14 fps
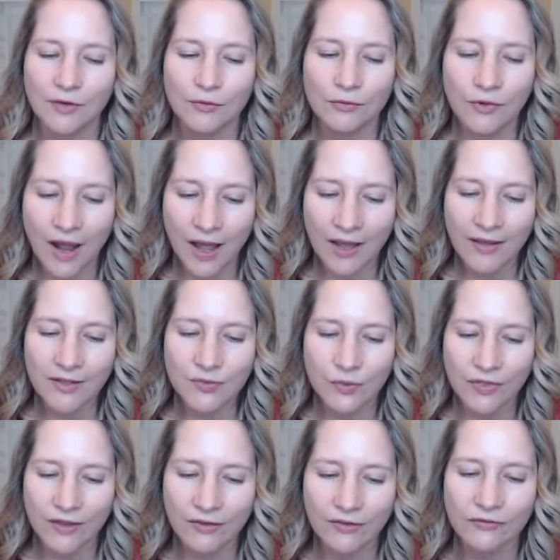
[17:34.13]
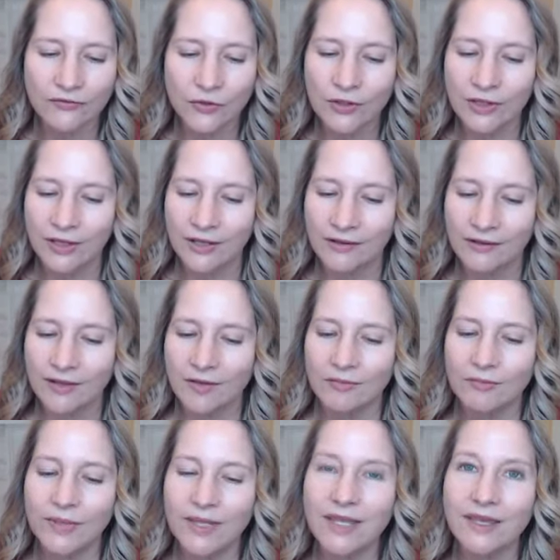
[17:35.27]
Rise with us fully,
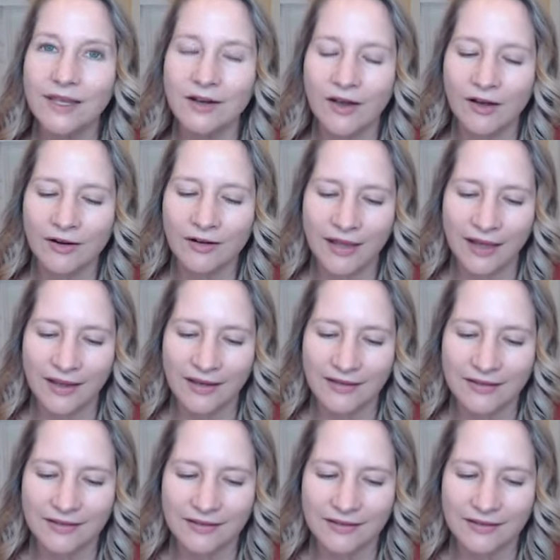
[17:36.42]
be in our light.